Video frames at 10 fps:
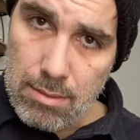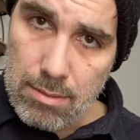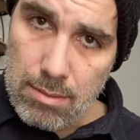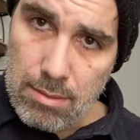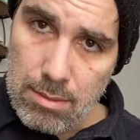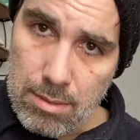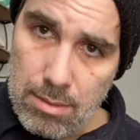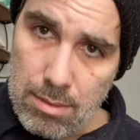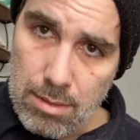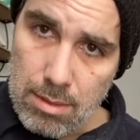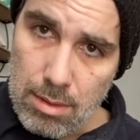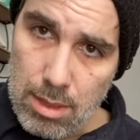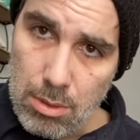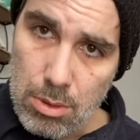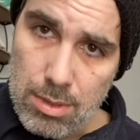
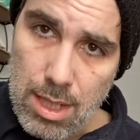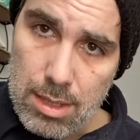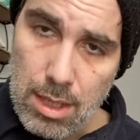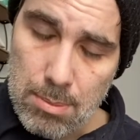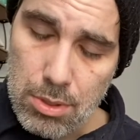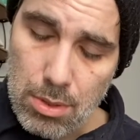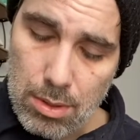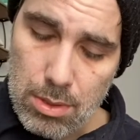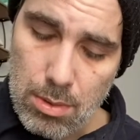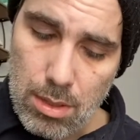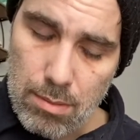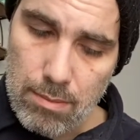He would use that as an upstroke as well.